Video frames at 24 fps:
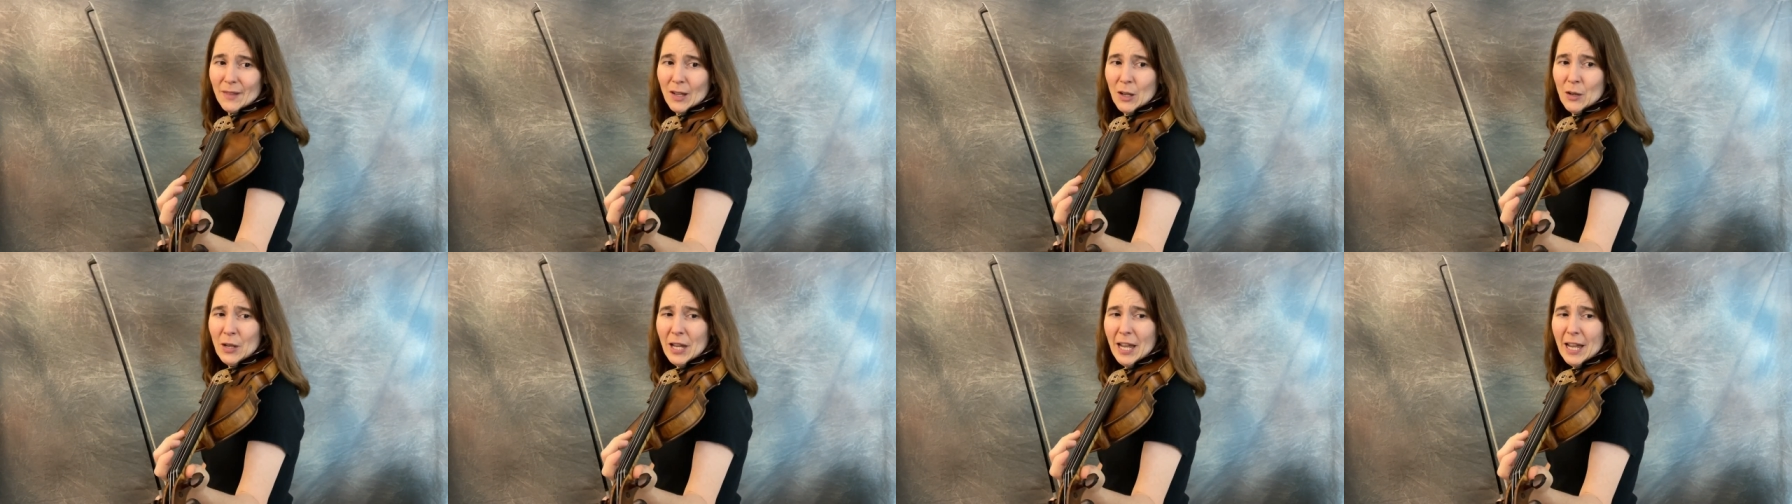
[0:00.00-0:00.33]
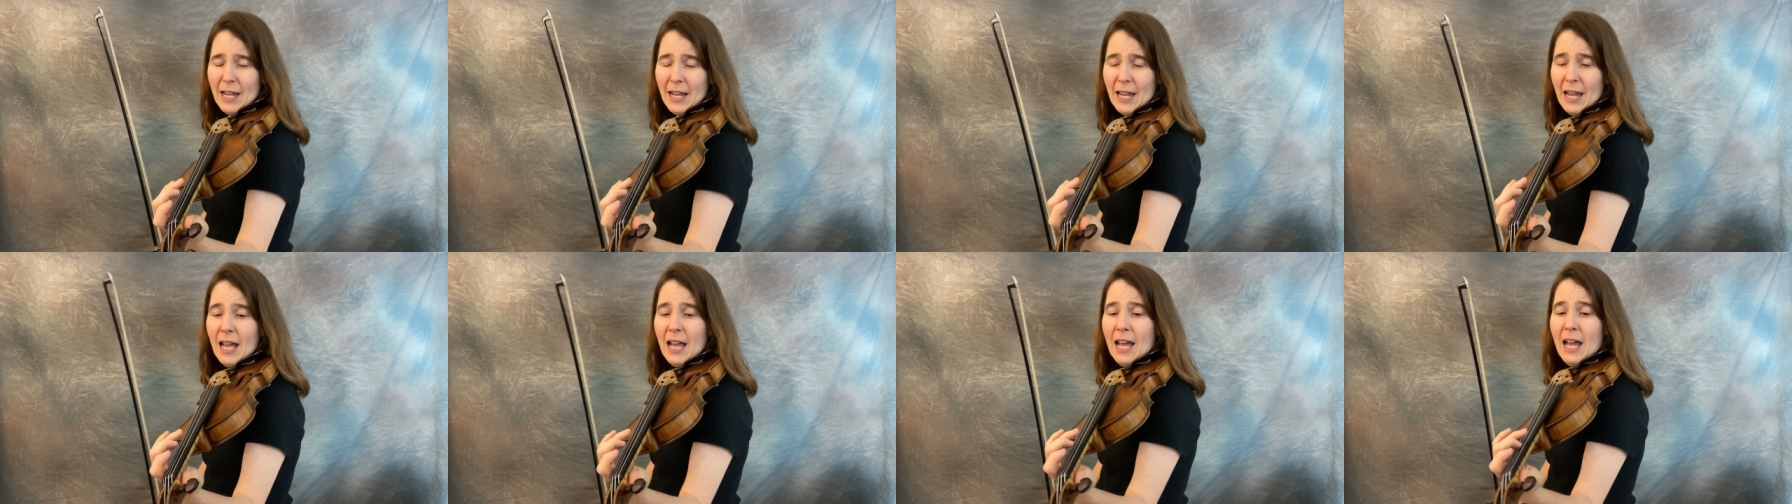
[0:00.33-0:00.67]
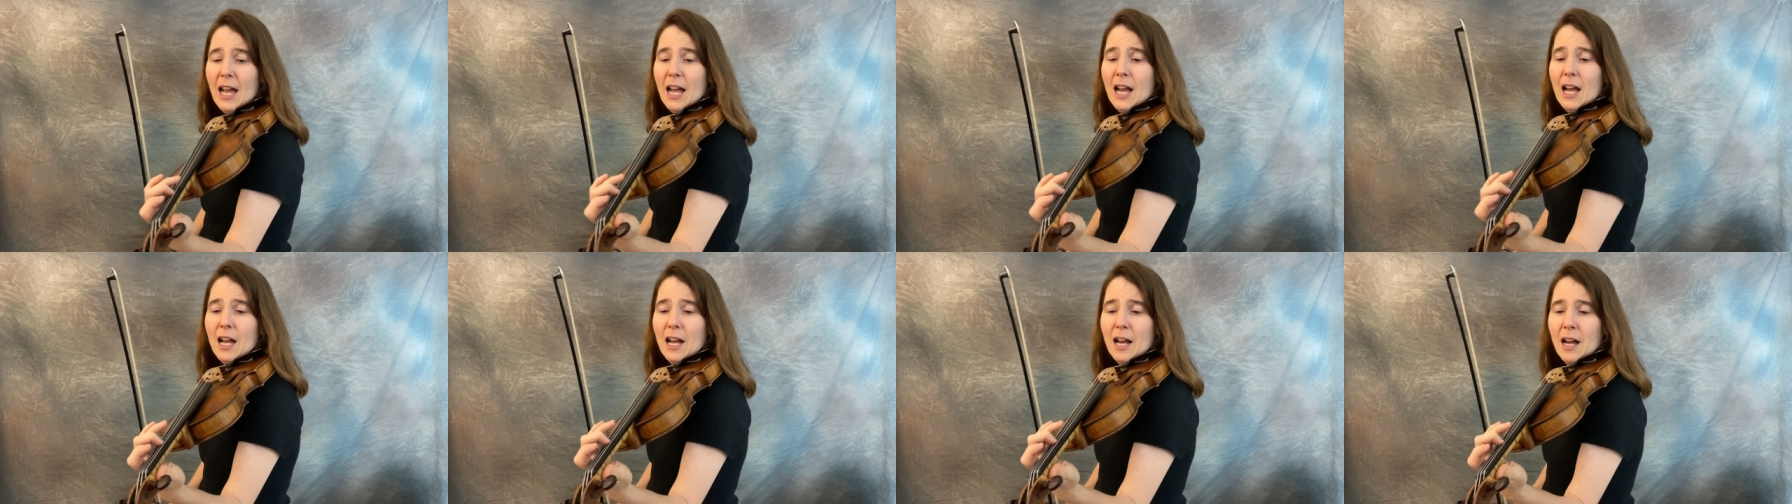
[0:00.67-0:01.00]
Okay,
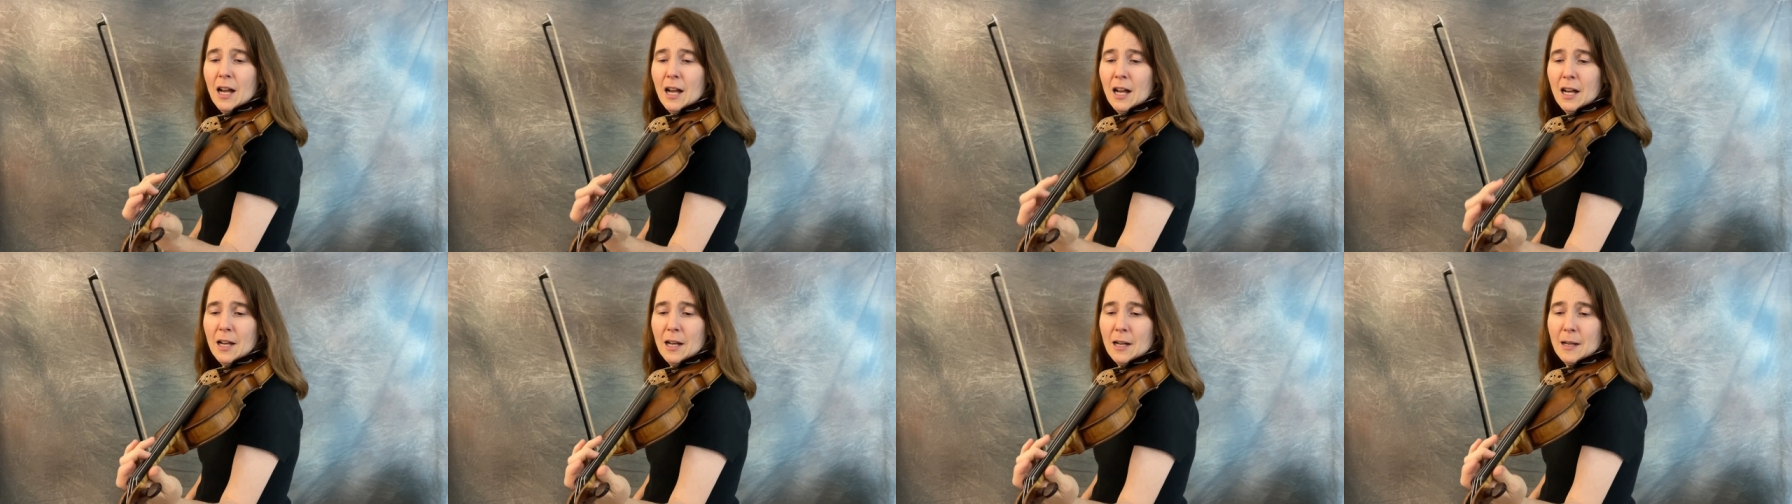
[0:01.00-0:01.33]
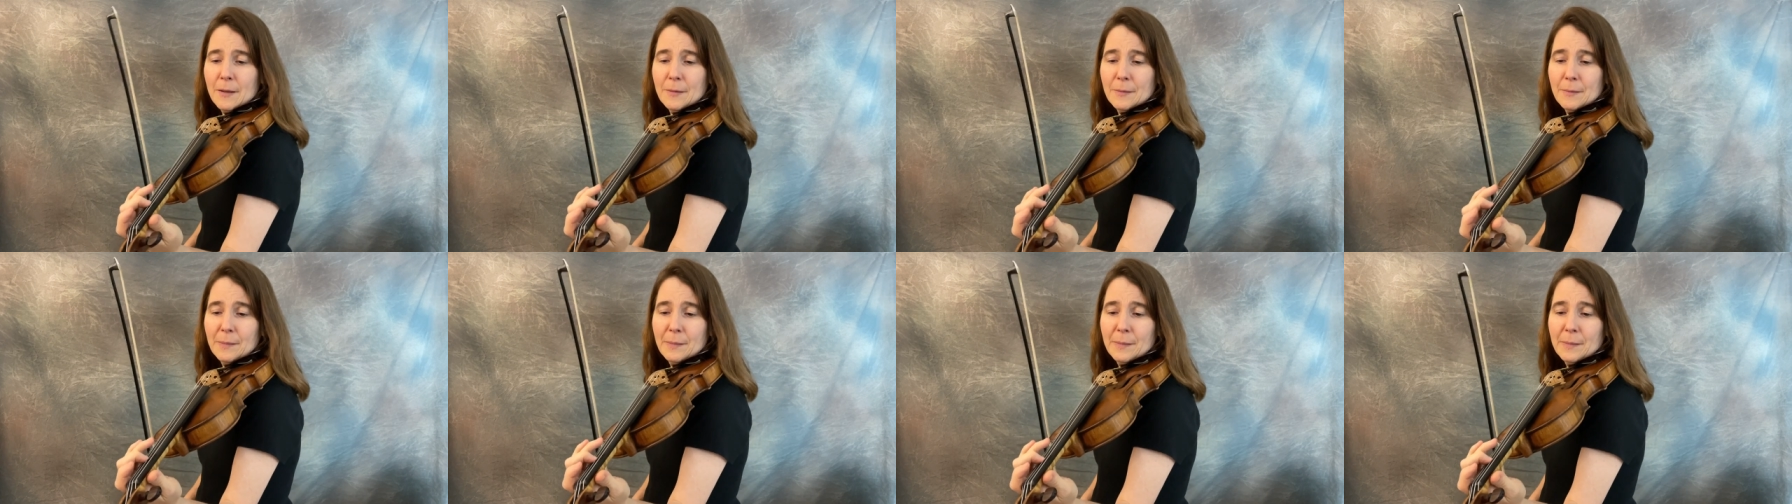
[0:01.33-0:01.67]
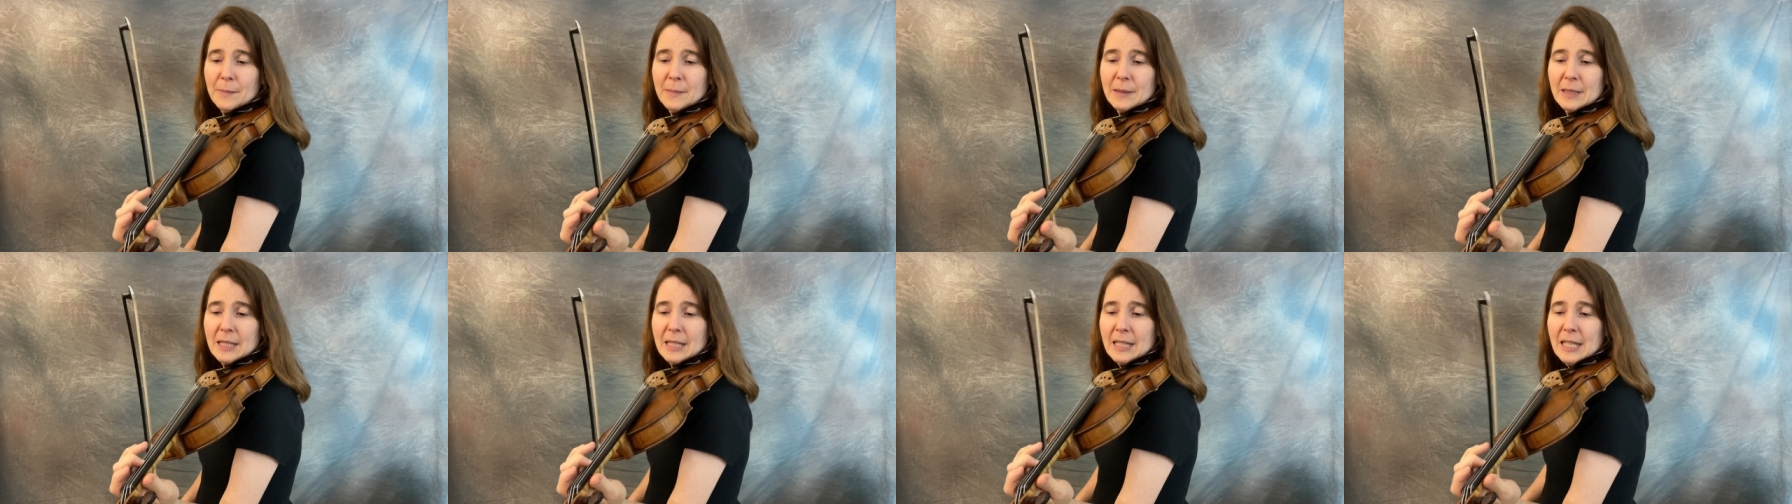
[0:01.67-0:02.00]
uh,
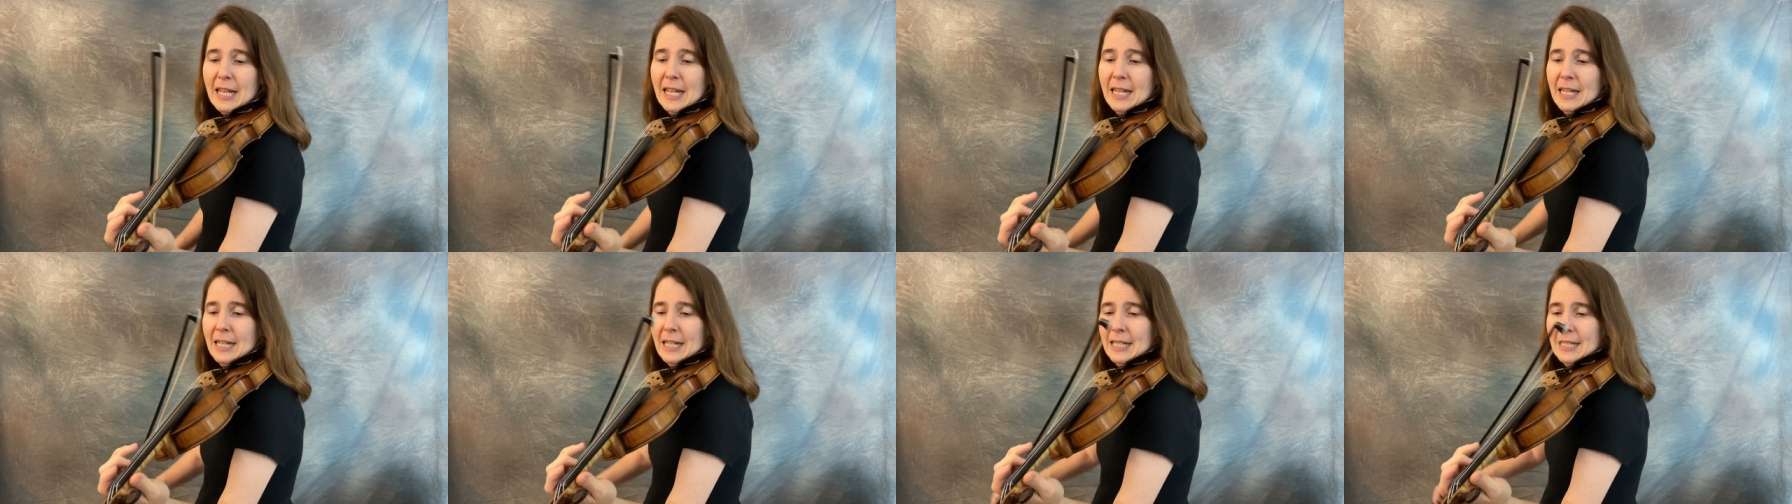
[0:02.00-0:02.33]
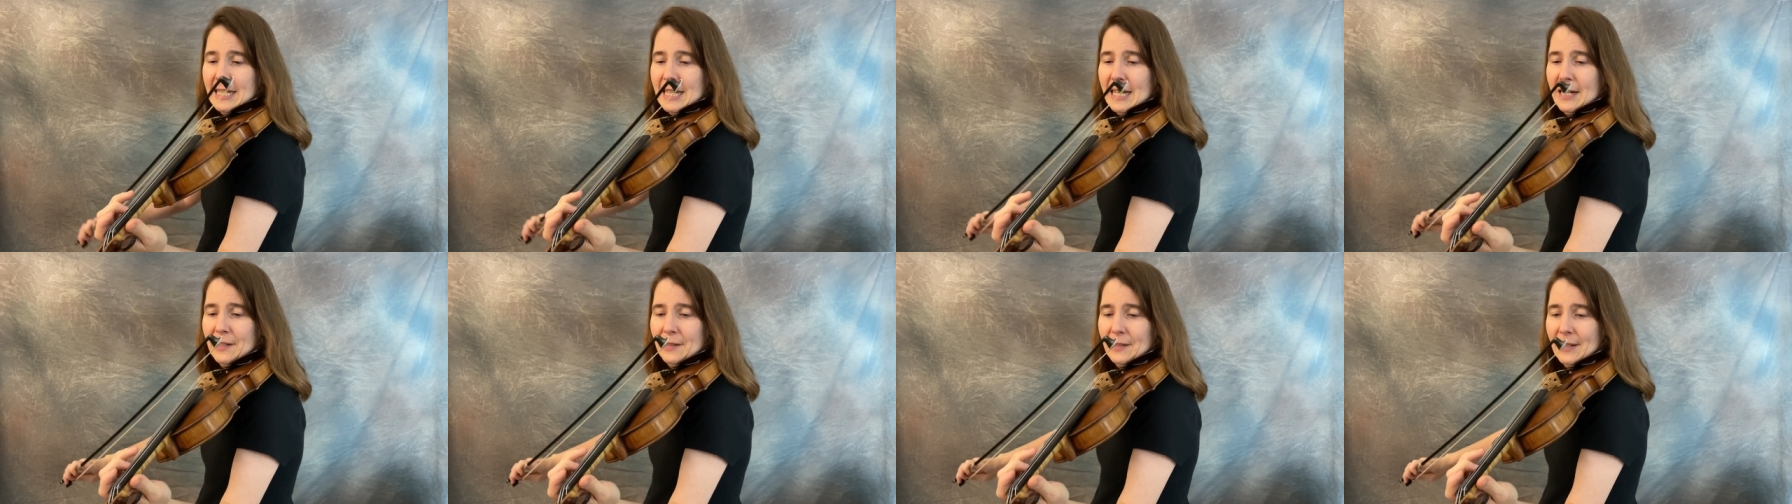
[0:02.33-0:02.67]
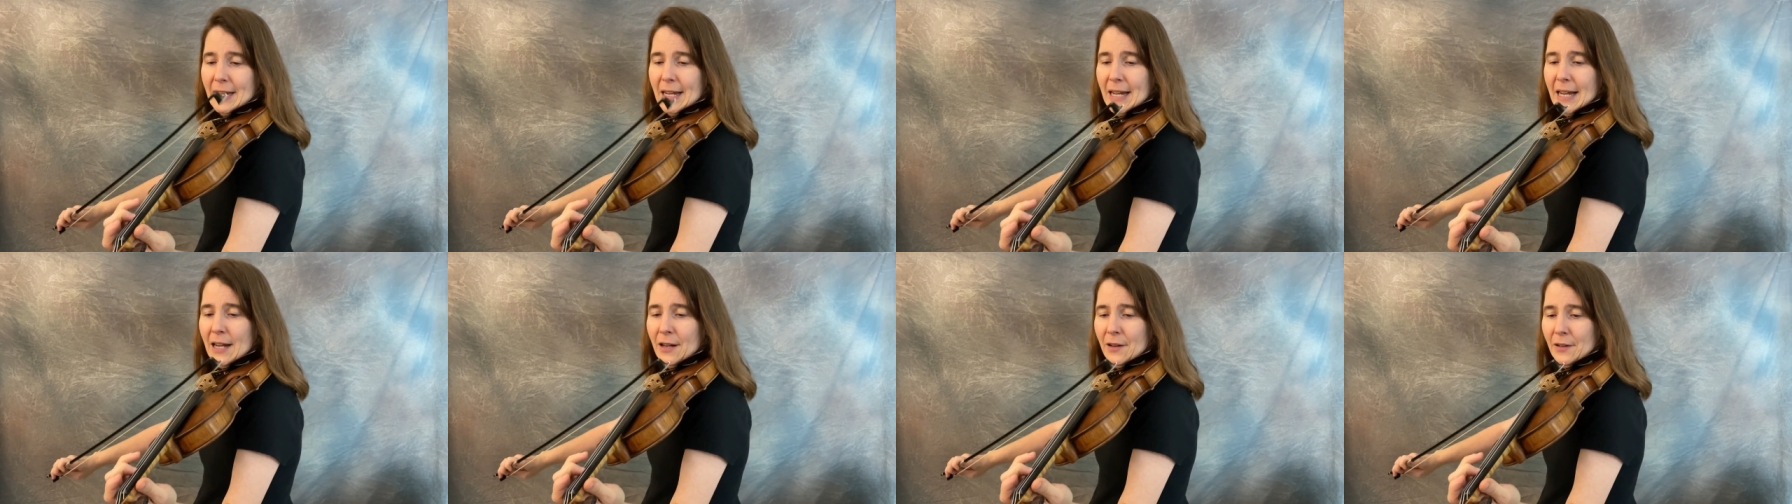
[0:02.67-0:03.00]
sliding down
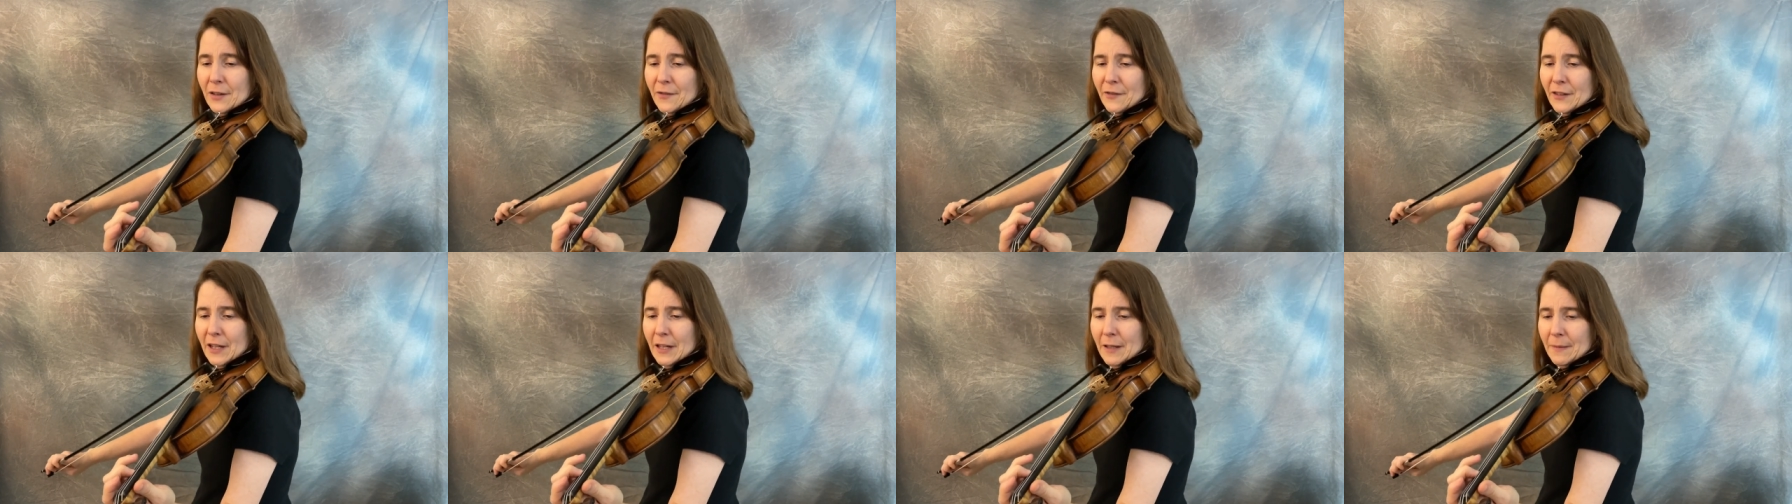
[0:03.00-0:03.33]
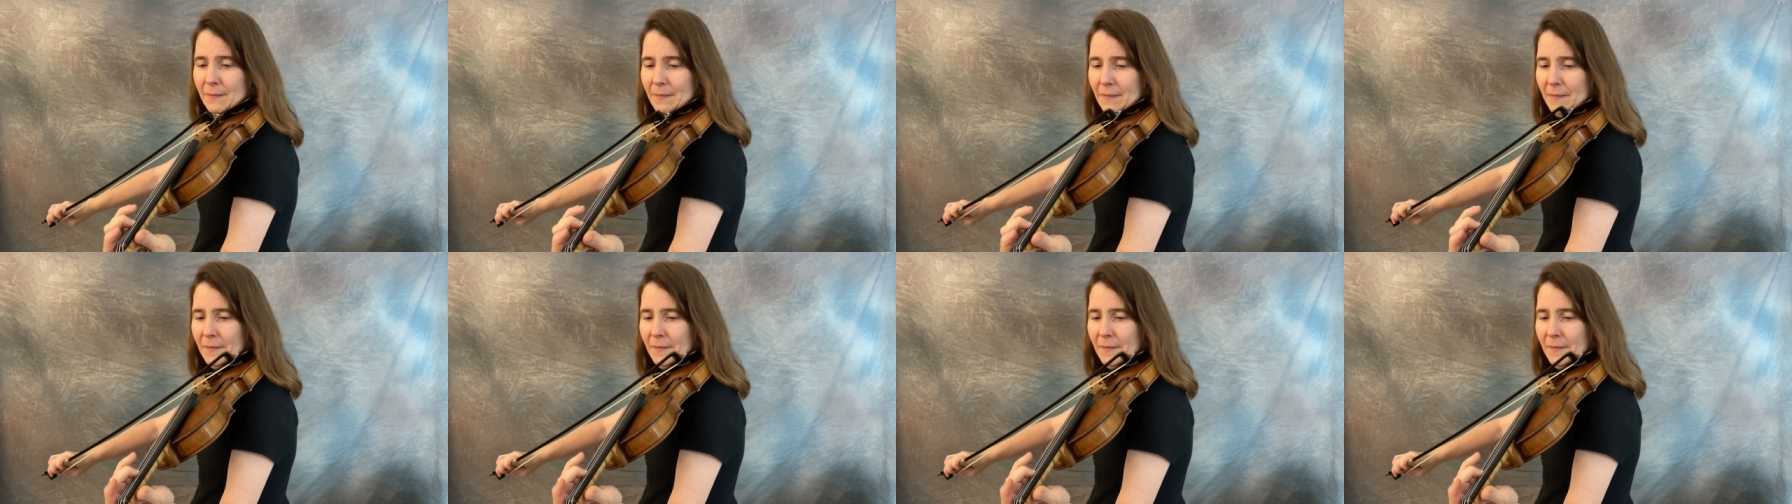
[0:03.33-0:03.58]
out of it.